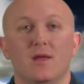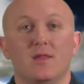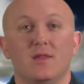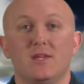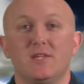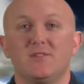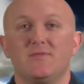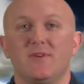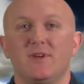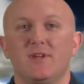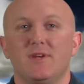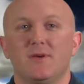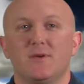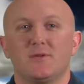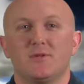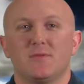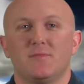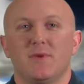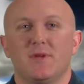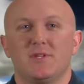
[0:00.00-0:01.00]
These
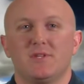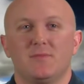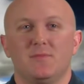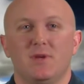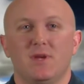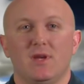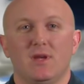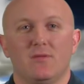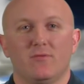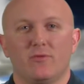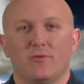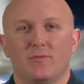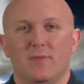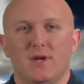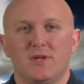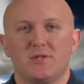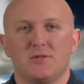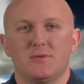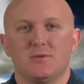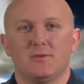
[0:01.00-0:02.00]
videos are meant to be
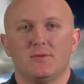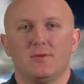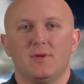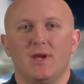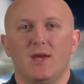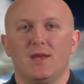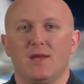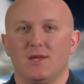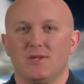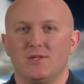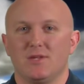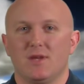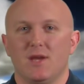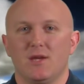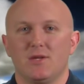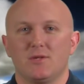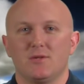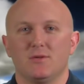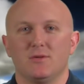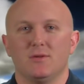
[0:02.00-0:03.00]
informational and
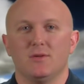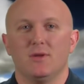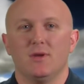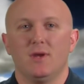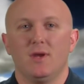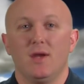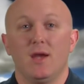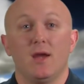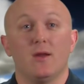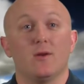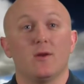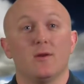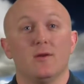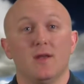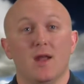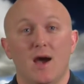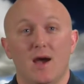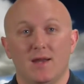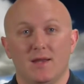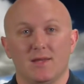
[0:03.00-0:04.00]
educational, and are
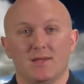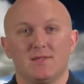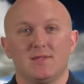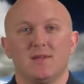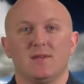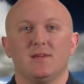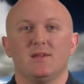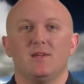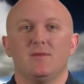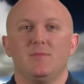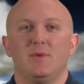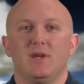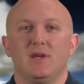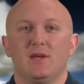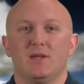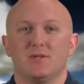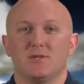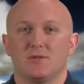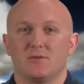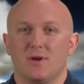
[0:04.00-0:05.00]
not intended to
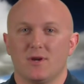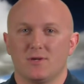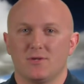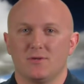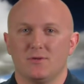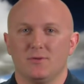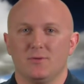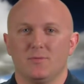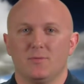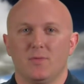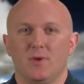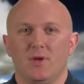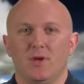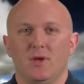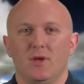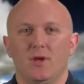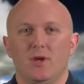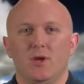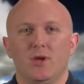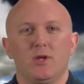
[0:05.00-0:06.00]
be instructional.
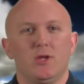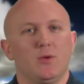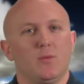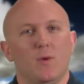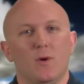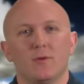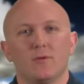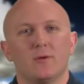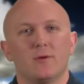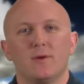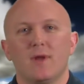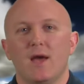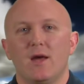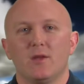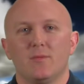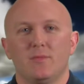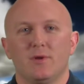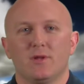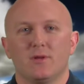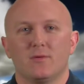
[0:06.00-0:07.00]
You won't learn how
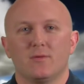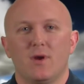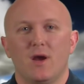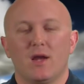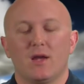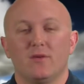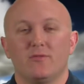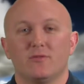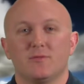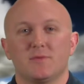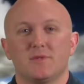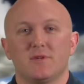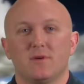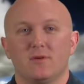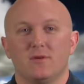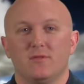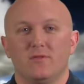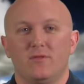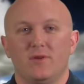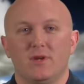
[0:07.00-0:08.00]
to build a rocket from
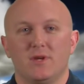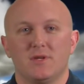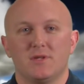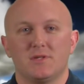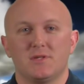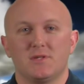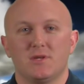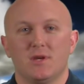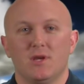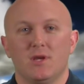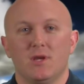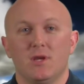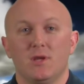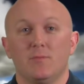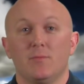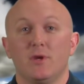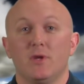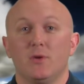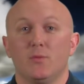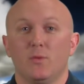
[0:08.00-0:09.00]
start to finish,
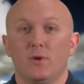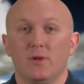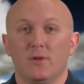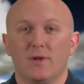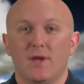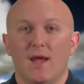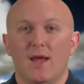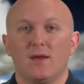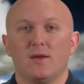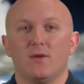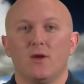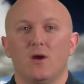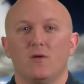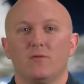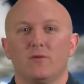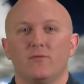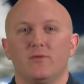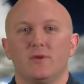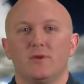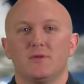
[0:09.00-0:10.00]
but you will gain an
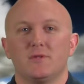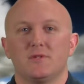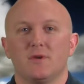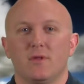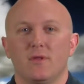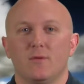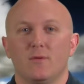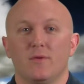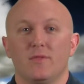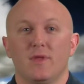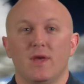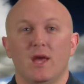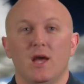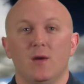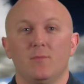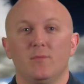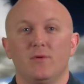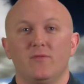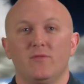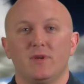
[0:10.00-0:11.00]
overview so that with the
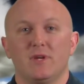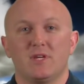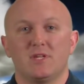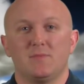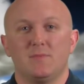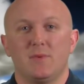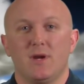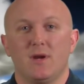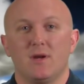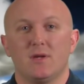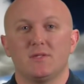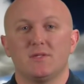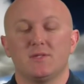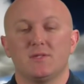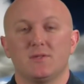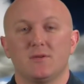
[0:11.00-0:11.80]
help of an experienced and